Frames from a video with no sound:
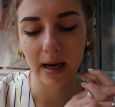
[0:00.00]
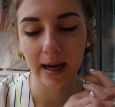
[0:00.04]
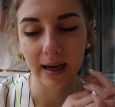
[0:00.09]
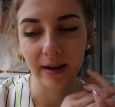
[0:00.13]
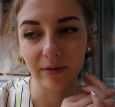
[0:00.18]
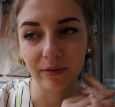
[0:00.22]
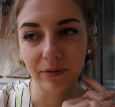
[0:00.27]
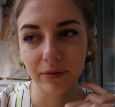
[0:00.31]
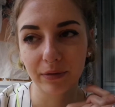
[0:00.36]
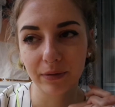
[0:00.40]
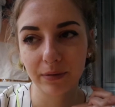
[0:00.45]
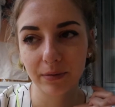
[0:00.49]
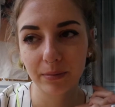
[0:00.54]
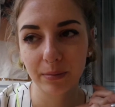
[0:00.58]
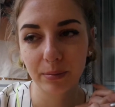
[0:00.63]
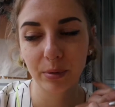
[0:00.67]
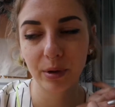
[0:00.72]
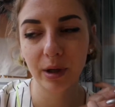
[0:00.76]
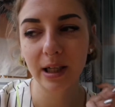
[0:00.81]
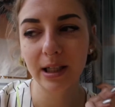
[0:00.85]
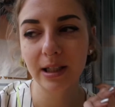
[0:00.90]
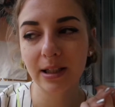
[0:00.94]
I have
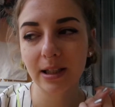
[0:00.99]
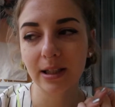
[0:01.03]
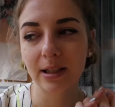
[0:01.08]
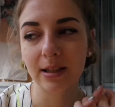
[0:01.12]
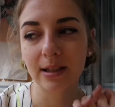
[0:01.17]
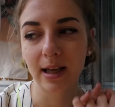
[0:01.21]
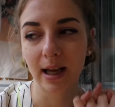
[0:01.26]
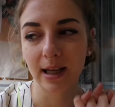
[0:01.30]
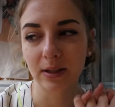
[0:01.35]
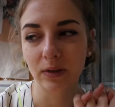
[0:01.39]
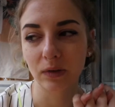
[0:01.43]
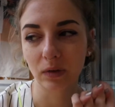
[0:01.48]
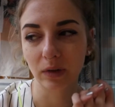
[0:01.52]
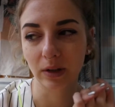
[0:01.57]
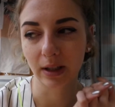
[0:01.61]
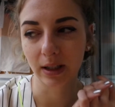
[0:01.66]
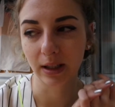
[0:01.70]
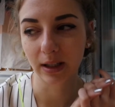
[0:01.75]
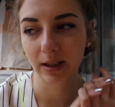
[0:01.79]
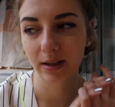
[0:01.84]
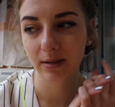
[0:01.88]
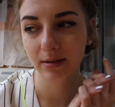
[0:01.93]
pretty
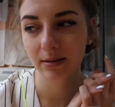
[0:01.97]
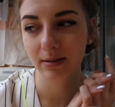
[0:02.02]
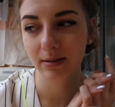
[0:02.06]
successfully